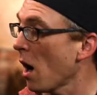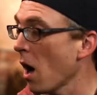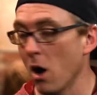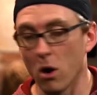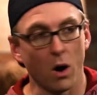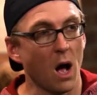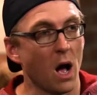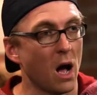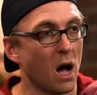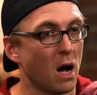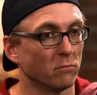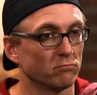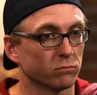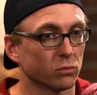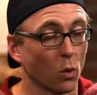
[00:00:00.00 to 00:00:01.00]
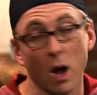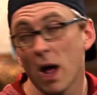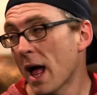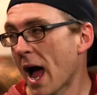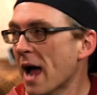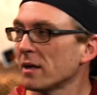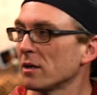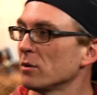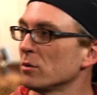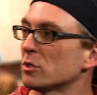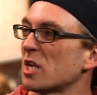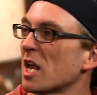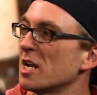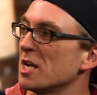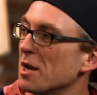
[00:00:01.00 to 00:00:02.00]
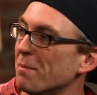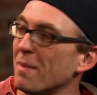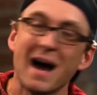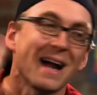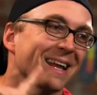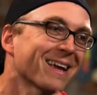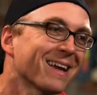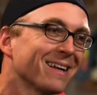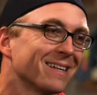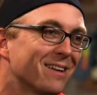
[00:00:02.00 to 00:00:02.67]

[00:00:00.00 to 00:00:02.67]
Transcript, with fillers: Oh, um, well, I use mnemonic